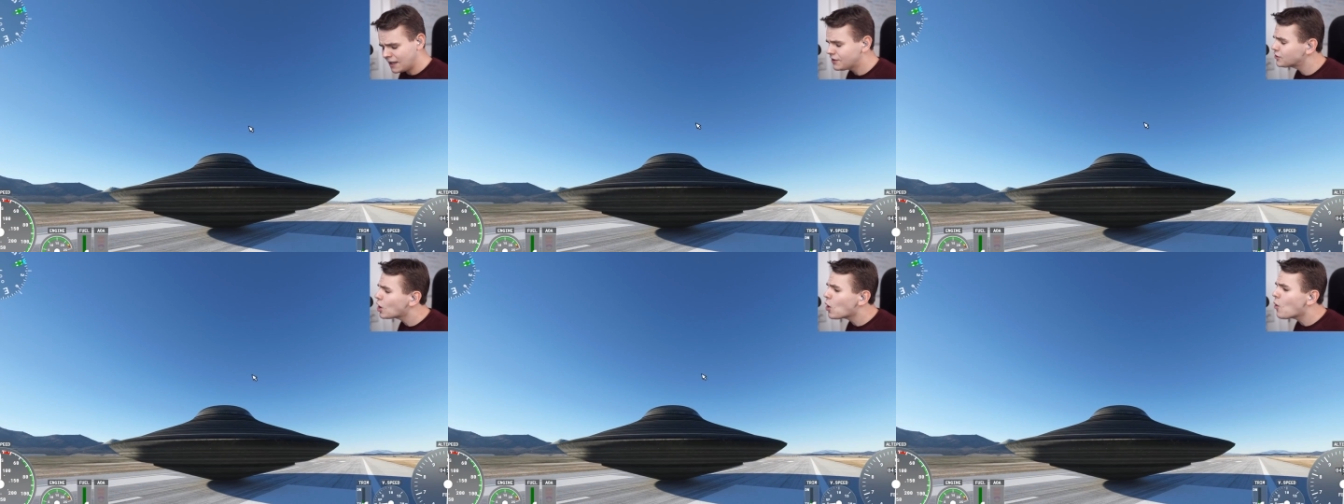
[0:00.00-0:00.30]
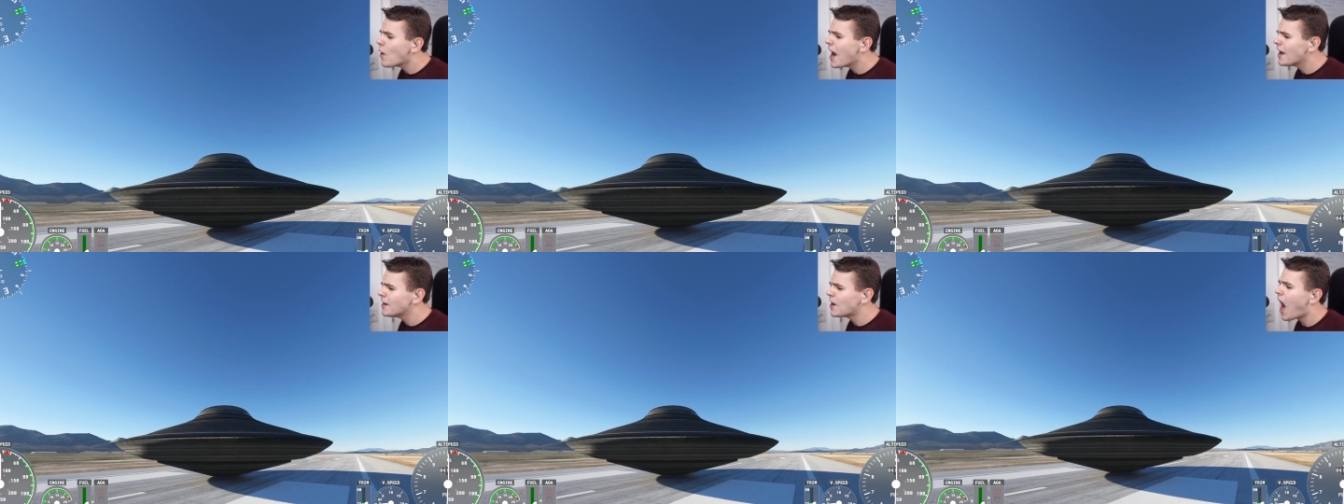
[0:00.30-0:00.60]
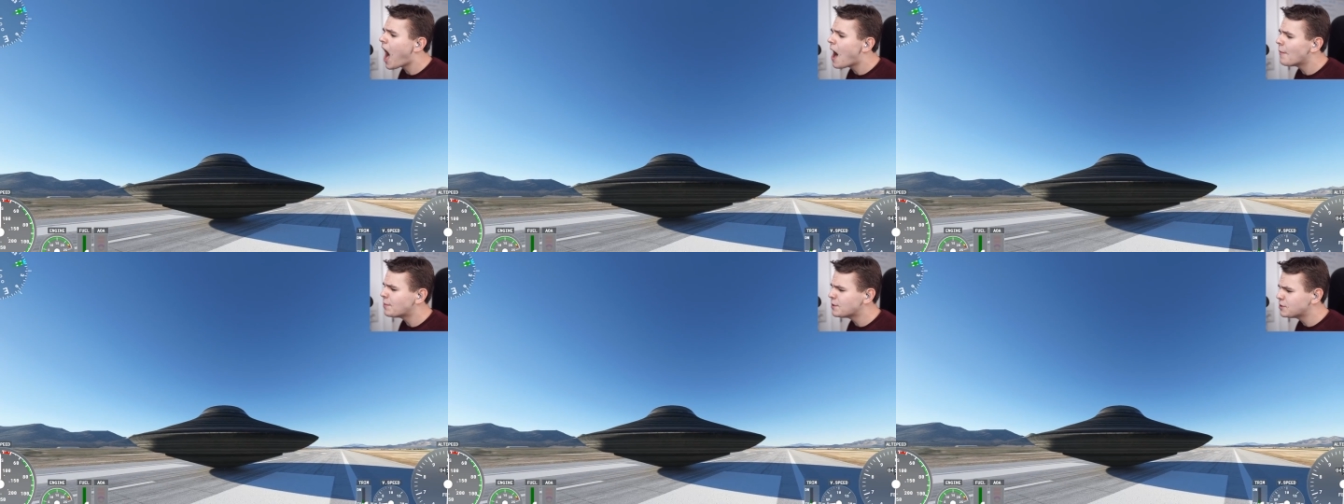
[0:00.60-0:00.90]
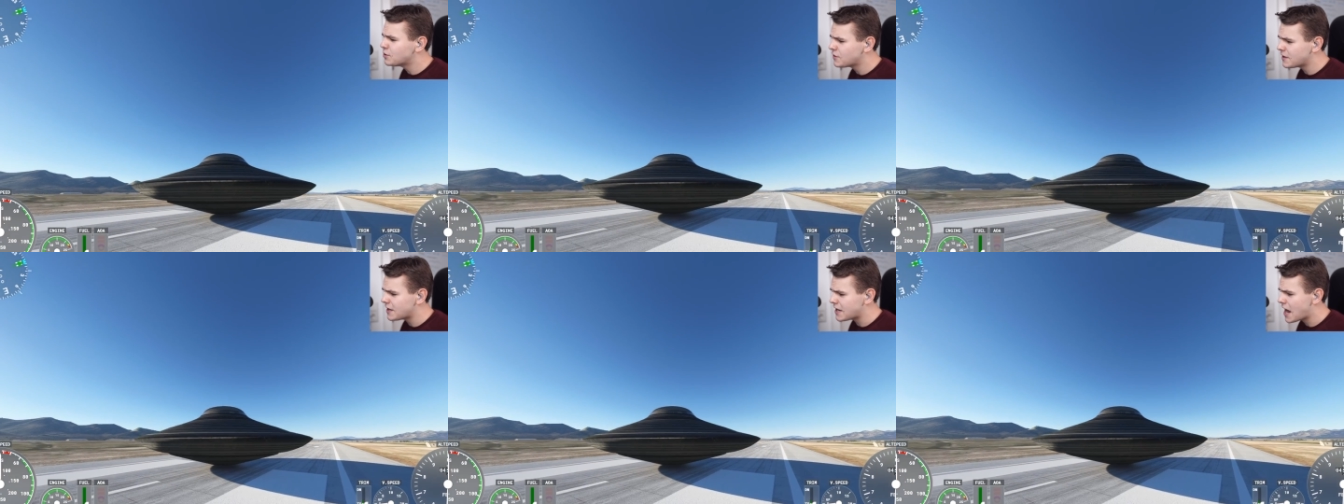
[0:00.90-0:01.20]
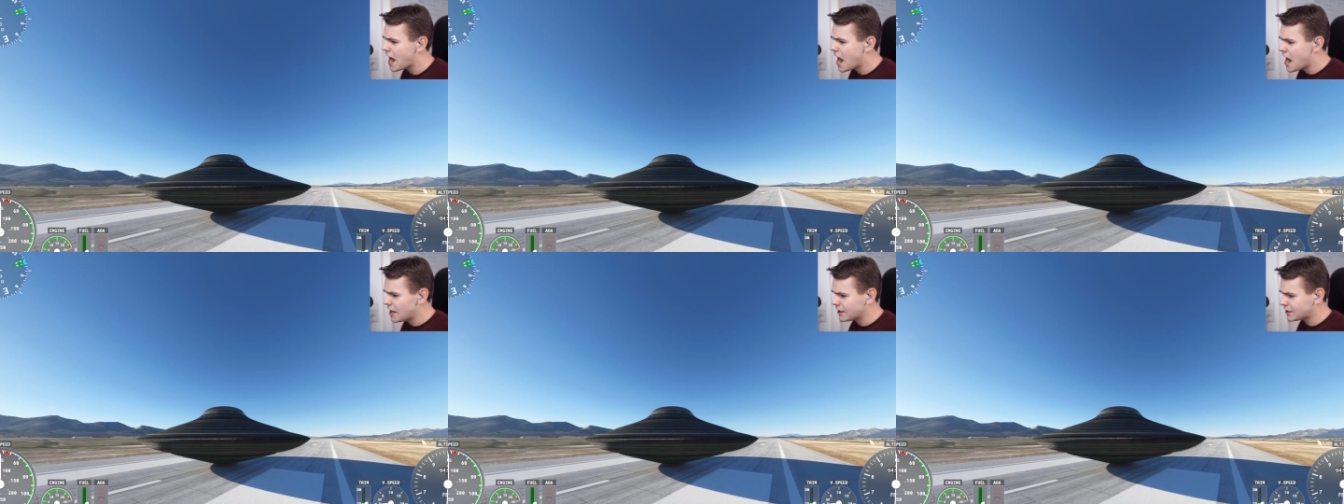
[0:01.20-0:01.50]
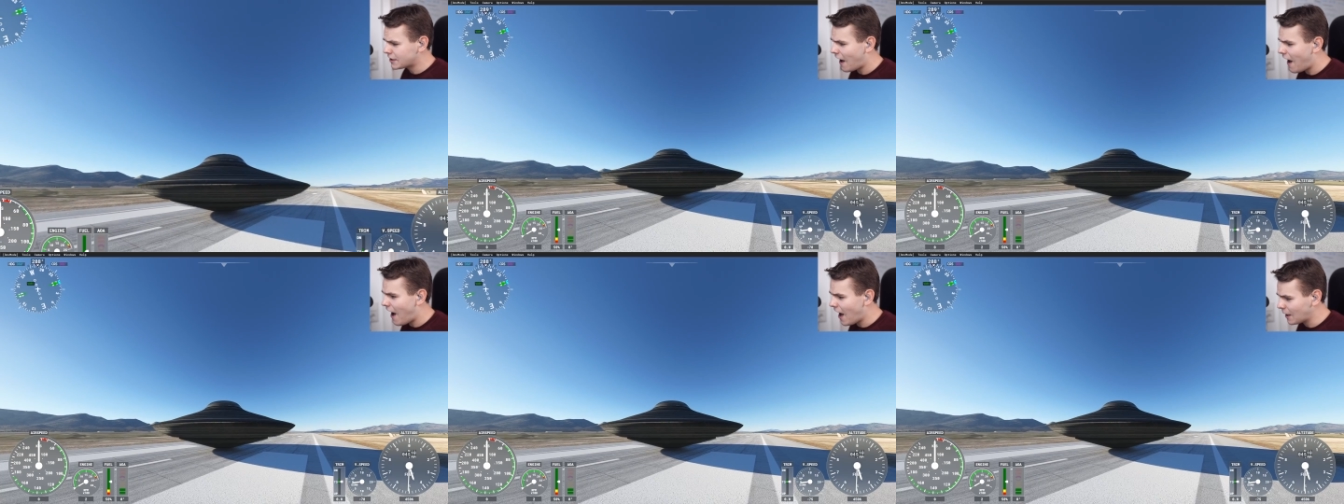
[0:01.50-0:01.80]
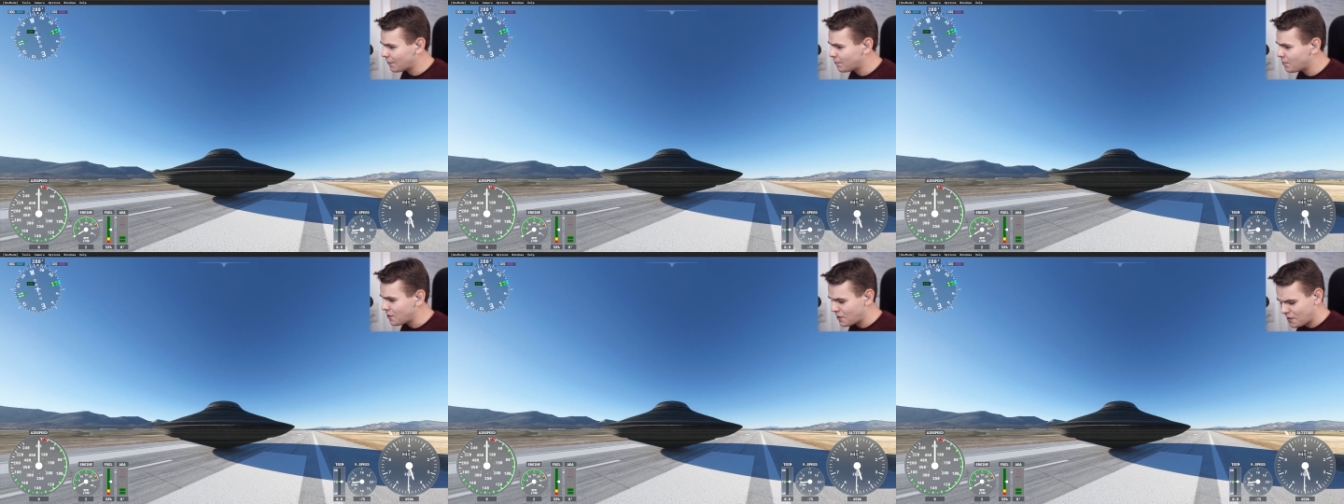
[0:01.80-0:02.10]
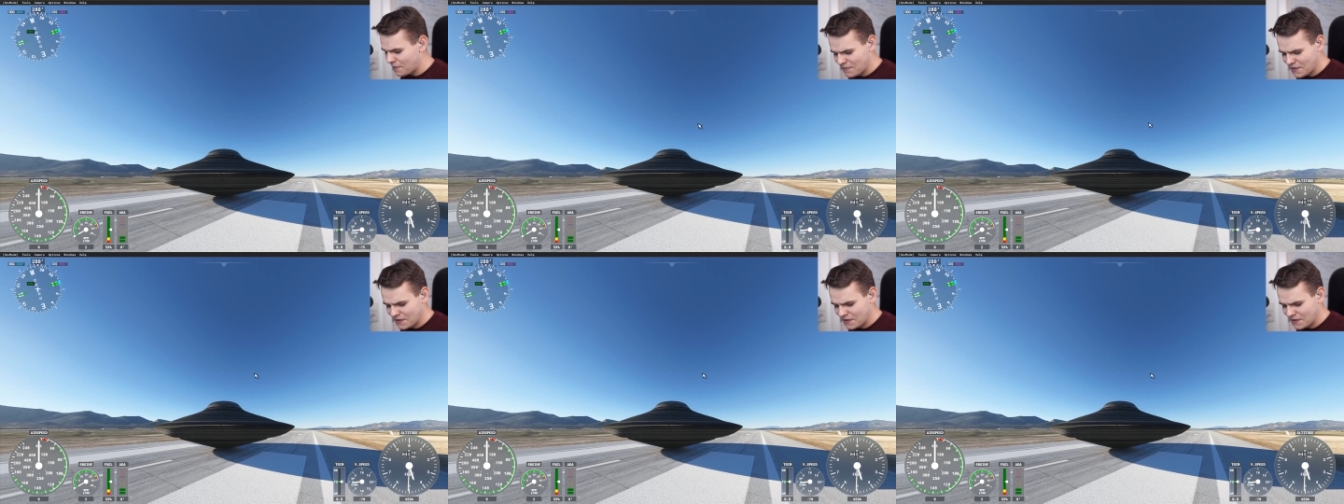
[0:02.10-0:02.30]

Let's go ahead and hop into the cockpit bit of